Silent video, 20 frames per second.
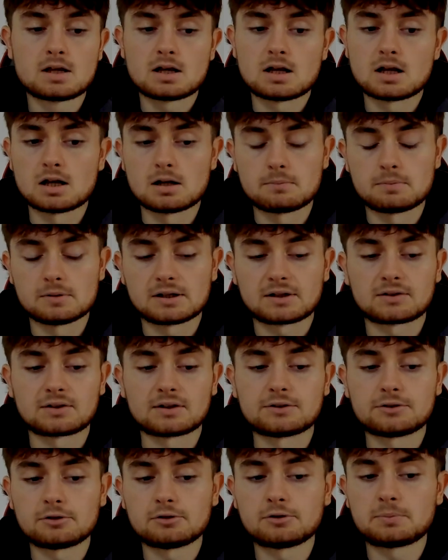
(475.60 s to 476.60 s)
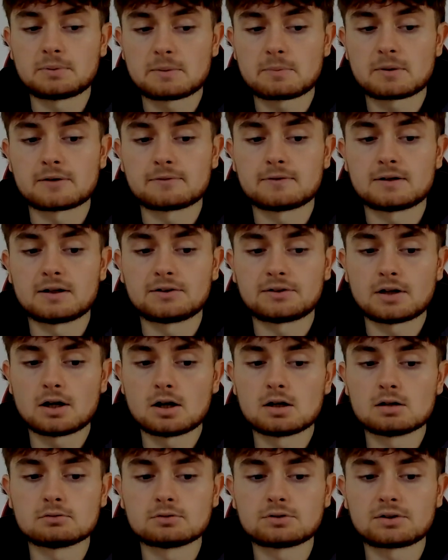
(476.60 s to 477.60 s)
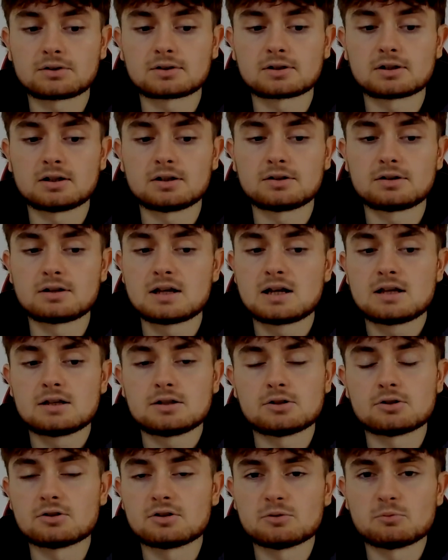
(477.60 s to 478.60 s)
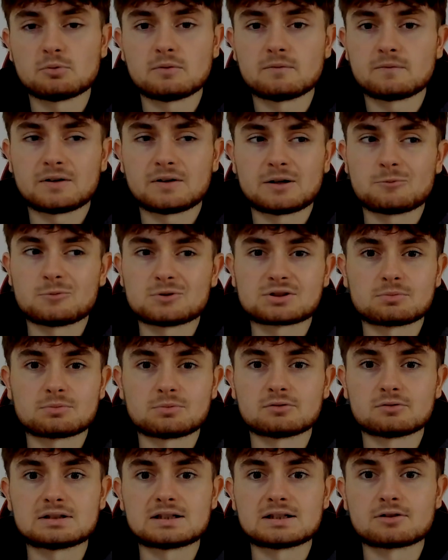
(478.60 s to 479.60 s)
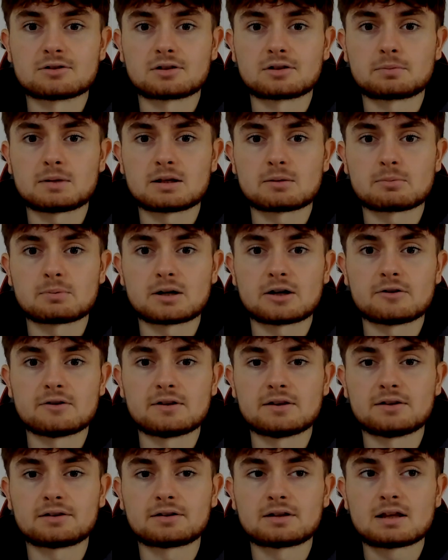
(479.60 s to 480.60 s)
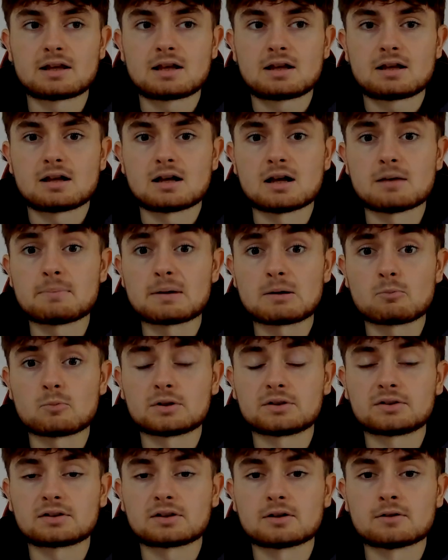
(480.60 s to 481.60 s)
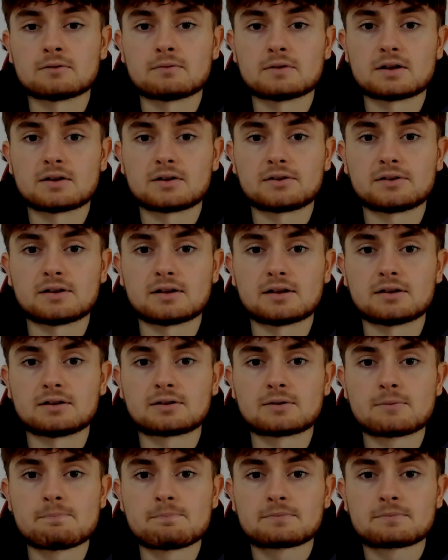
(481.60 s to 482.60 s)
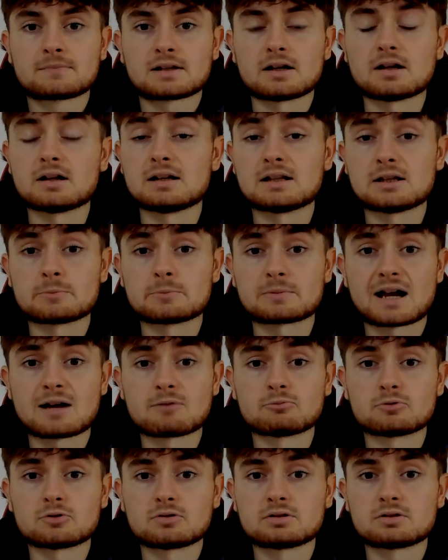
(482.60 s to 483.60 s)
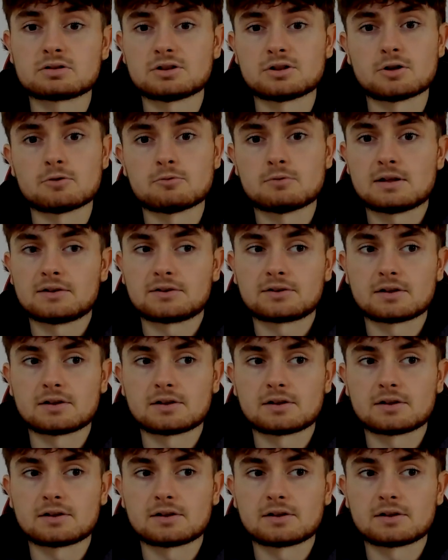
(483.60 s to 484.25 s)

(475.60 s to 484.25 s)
But like I said, to speak about the fights that are on this card, you know, the one fight in which I'm not really going to speak about is Ben Whittaker versus Liam Cameron. You know, it's